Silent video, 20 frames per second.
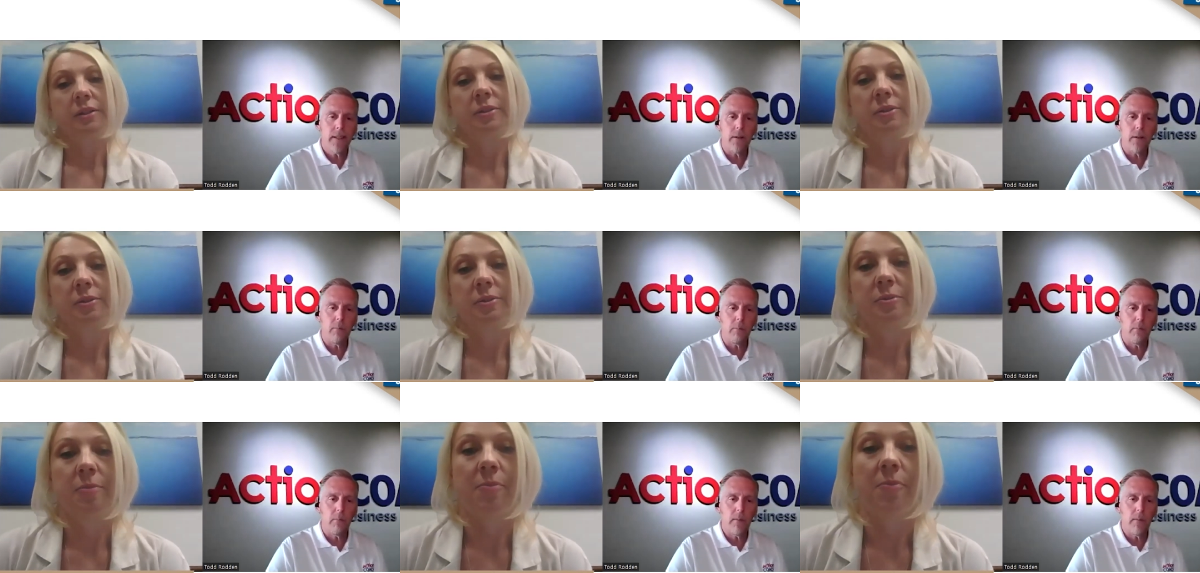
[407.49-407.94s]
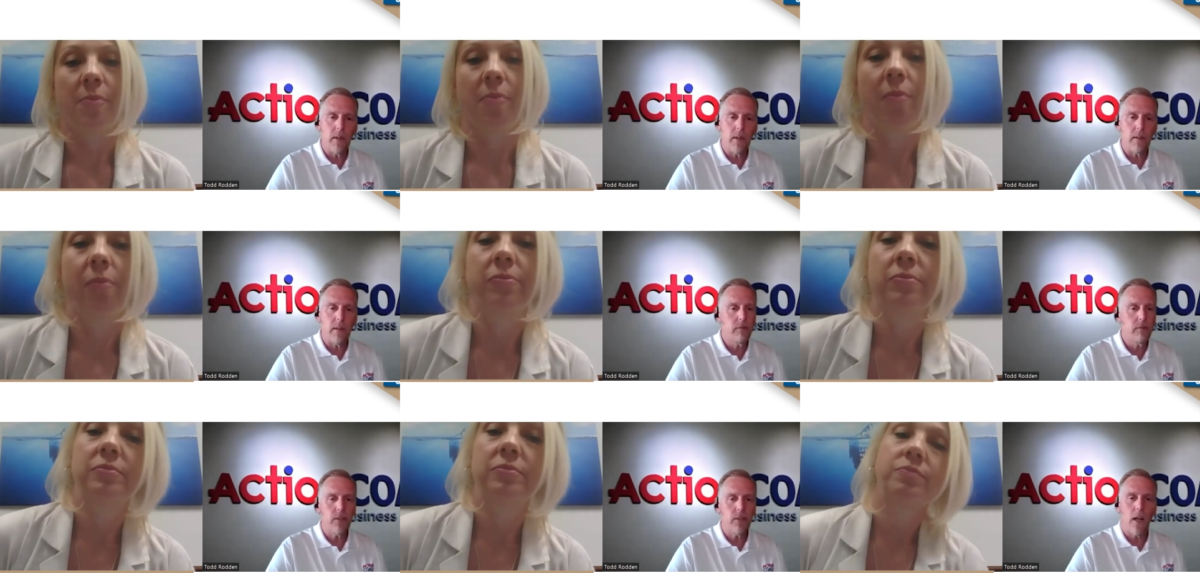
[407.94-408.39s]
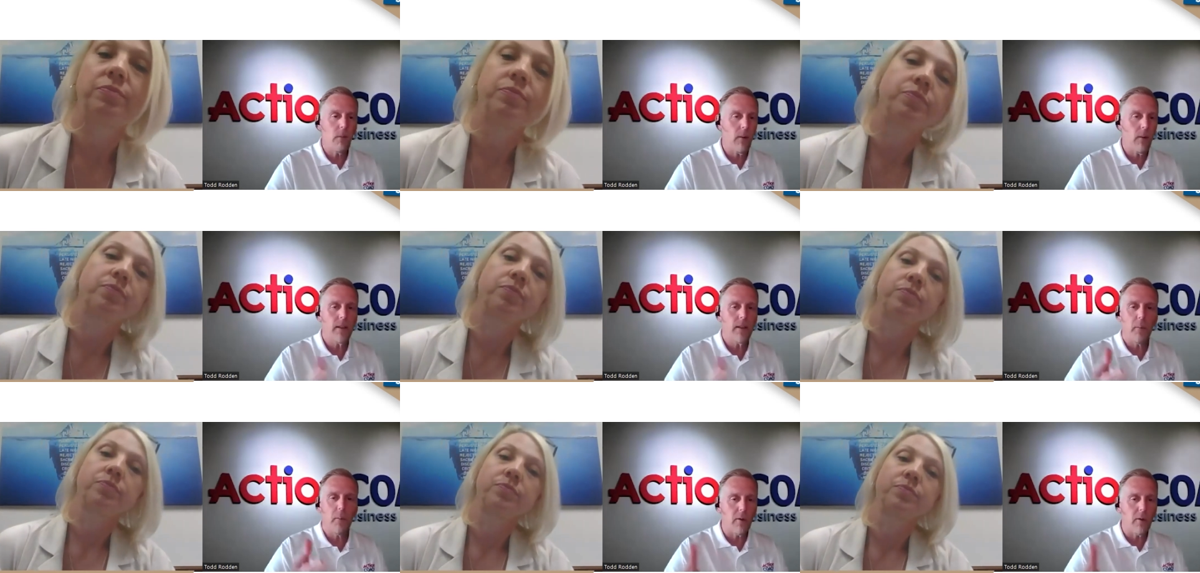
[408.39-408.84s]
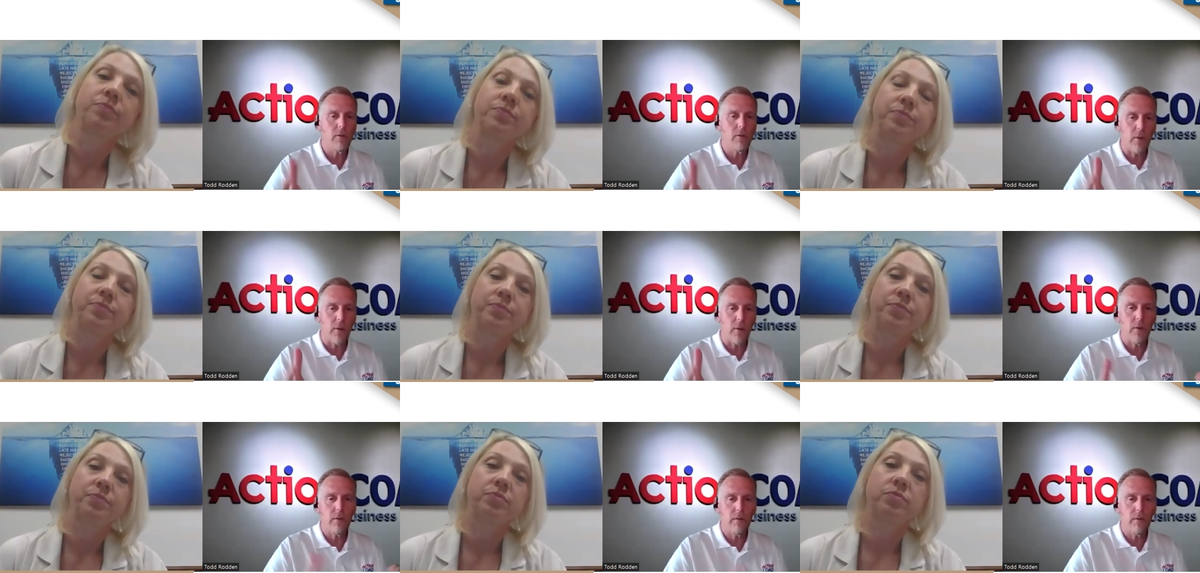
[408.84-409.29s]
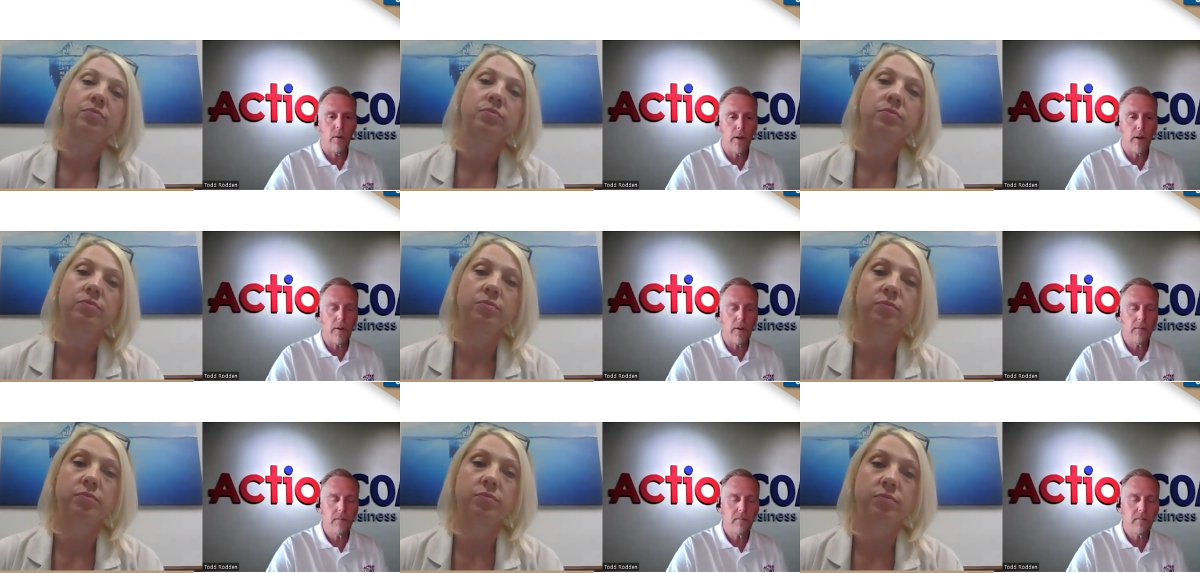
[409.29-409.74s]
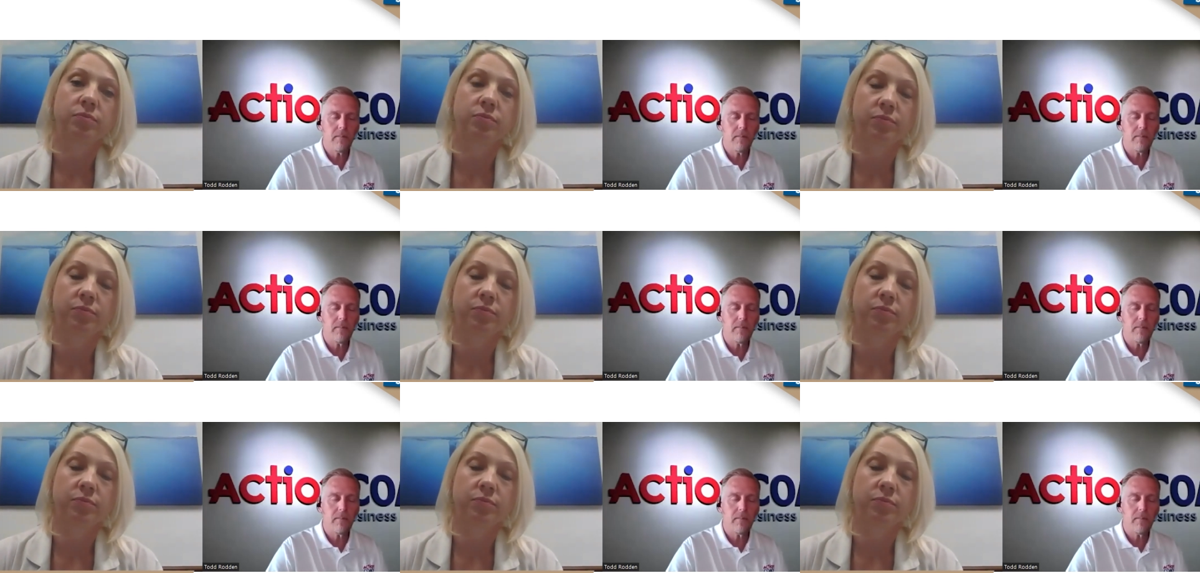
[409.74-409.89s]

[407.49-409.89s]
Speaker 1: you know, to generate the most fruit for you?